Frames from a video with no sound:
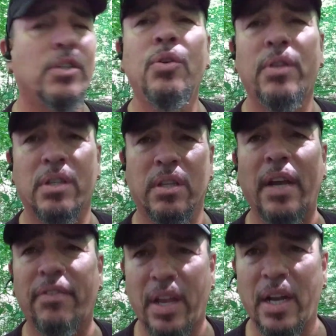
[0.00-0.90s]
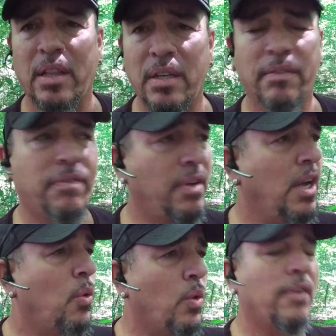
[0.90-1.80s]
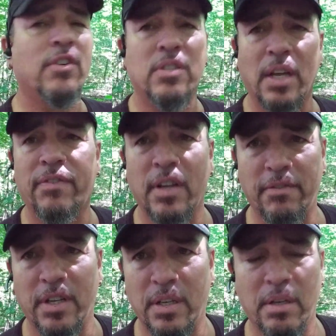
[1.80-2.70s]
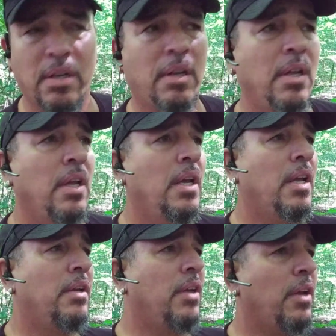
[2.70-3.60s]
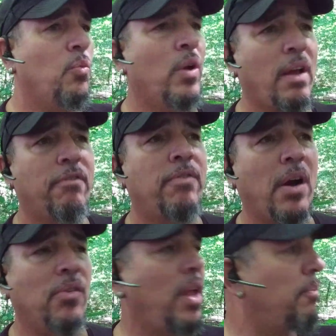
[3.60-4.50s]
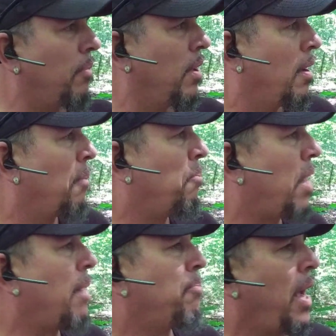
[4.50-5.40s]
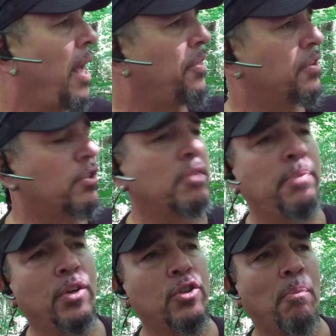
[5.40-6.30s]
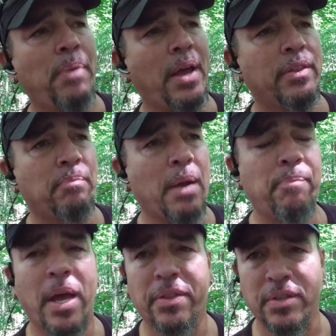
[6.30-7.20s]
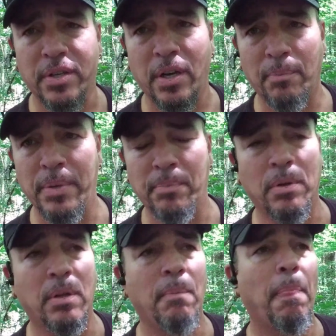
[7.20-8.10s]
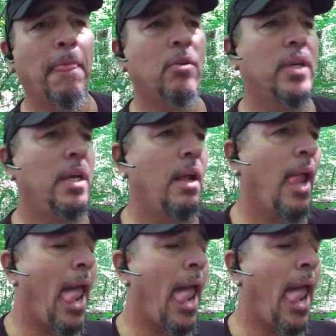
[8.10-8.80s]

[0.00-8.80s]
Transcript: to this life that I live, whatever's left of it. And what I've found, that my path is a spiritual path, and my path is to help people, okay?